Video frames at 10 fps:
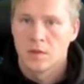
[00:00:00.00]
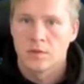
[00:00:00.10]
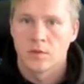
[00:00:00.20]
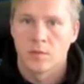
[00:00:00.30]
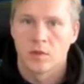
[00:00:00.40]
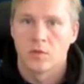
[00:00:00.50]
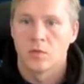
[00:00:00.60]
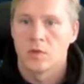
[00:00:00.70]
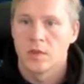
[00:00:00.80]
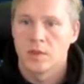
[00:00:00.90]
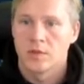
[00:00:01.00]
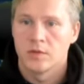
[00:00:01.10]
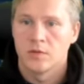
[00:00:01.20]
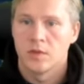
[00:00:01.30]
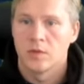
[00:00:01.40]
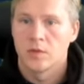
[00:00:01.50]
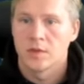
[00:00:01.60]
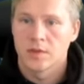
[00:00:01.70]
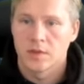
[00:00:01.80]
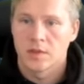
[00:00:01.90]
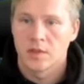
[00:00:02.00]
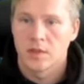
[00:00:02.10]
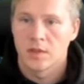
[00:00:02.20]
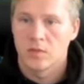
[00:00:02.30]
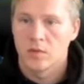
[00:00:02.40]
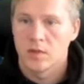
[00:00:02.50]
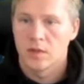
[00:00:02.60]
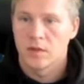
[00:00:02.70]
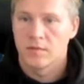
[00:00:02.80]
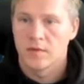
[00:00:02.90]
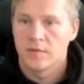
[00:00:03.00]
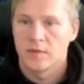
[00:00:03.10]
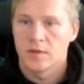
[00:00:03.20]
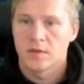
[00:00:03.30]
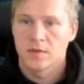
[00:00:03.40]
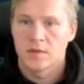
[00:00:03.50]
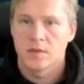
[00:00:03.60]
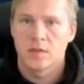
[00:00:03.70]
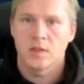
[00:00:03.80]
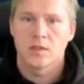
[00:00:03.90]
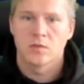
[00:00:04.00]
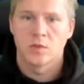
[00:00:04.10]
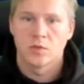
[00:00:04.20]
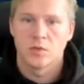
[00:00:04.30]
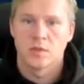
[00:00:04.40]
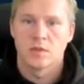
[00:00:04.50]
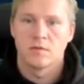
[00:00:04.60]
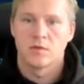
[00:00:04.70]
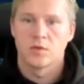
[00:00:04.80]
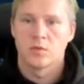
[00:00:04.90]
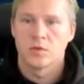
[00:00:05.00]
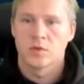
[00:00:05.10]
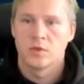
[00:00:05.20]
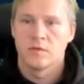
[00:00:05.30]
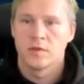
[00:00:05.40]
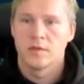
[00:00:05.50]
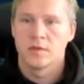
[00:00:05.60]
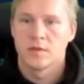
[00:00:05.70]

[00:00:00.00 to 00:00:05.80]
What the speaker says: I'm going to go to 192.168.1.56, which was the virtual server.